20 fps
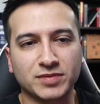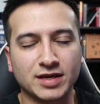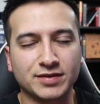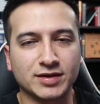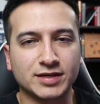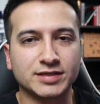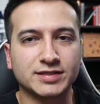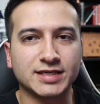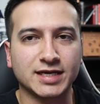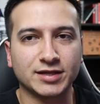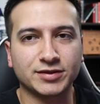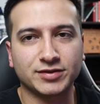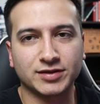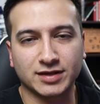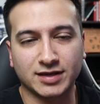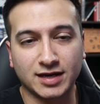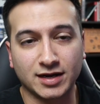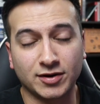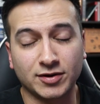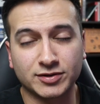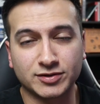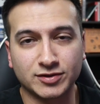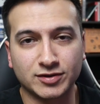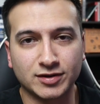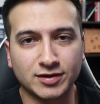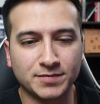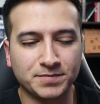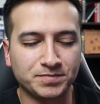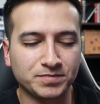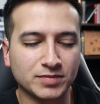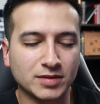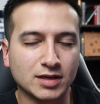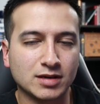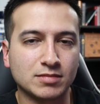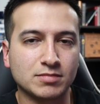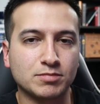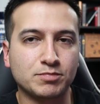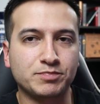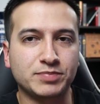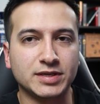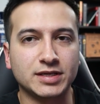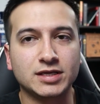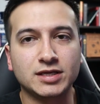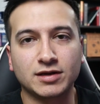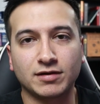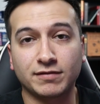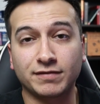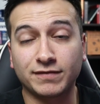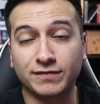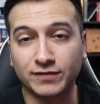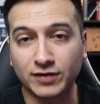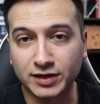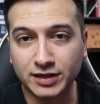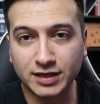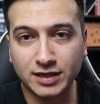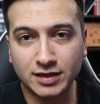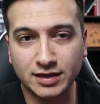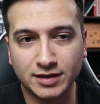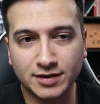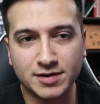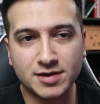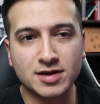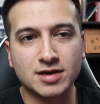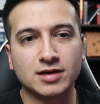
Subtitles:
and then Death the character being funny